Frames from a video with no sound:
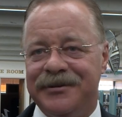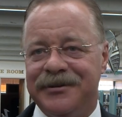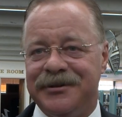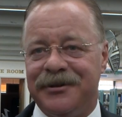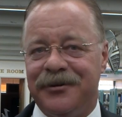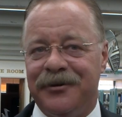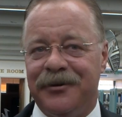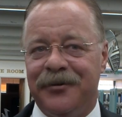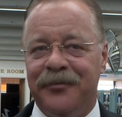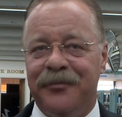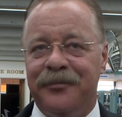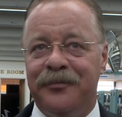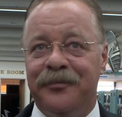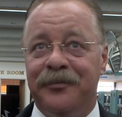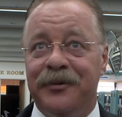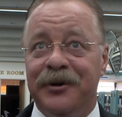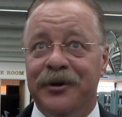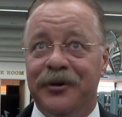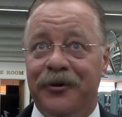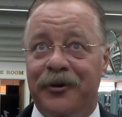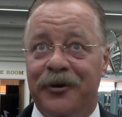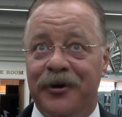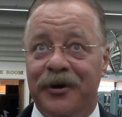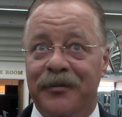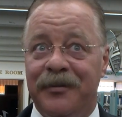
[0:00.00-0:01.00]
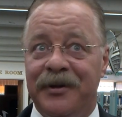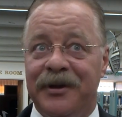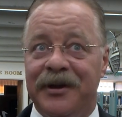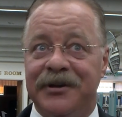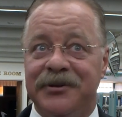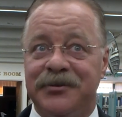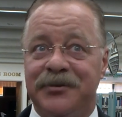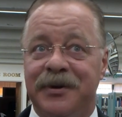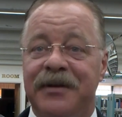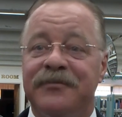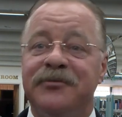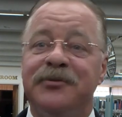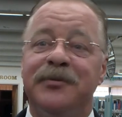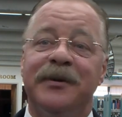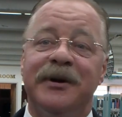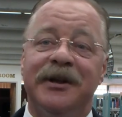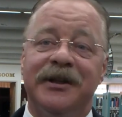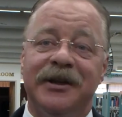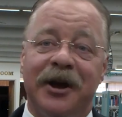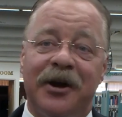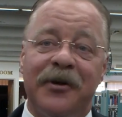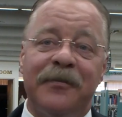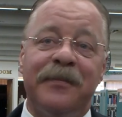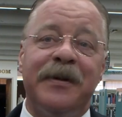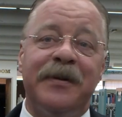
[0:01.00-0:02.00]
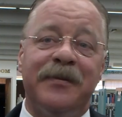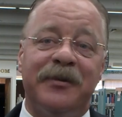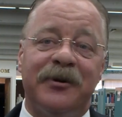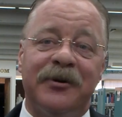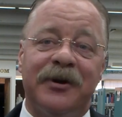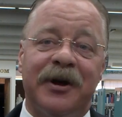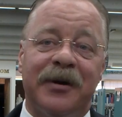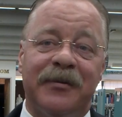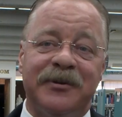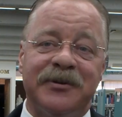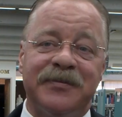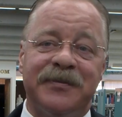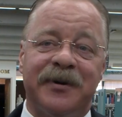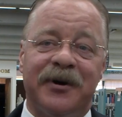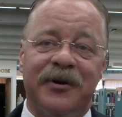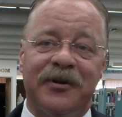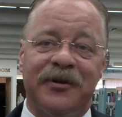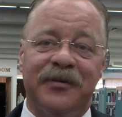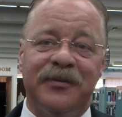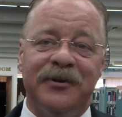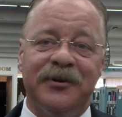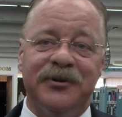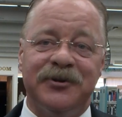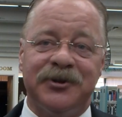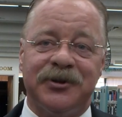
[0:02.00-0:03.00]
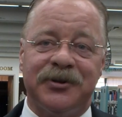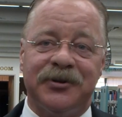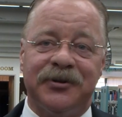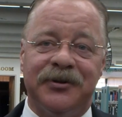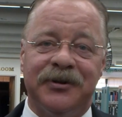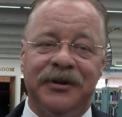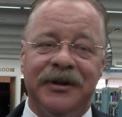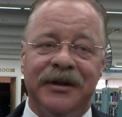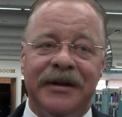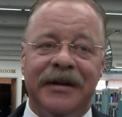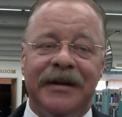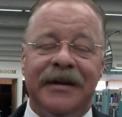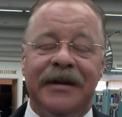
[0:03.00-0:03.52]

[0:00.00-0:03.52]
So Medora, because we have so many young people come as part of the musical